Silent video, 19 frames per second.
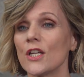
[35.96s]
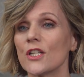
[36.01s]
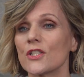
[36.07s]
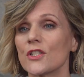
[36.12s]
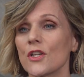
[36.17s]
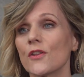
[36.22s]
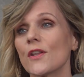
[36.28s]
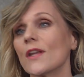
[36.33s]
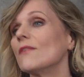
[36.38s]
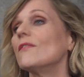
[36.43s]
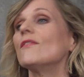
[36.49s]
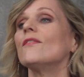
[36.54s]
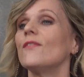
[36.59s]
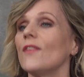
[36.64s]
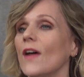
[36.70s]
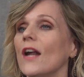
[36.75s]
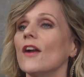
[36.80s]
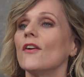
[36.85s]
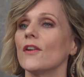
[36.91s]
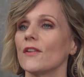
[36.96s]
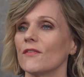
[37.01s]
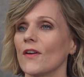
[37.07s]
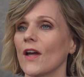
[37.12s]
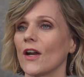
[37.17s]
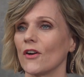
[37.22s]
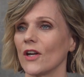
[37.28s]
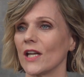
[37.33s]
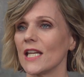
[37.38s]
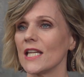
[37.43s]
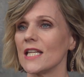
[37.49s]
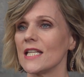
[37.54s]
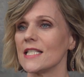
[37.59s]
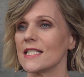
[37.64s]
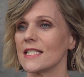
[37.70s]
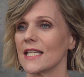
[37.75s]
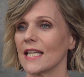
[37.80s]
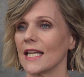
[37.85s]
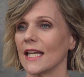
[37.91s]
So they're very, very
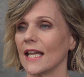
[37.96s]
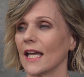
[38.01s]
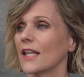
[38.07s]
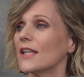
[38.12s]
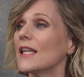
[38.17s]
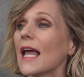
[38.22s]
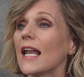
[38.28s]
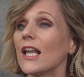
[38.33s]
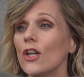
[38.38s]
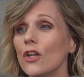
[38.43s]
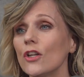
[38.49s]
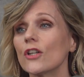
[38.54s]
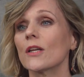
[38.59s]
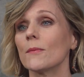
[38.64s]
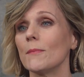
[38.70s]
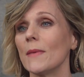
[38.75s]
easy and they look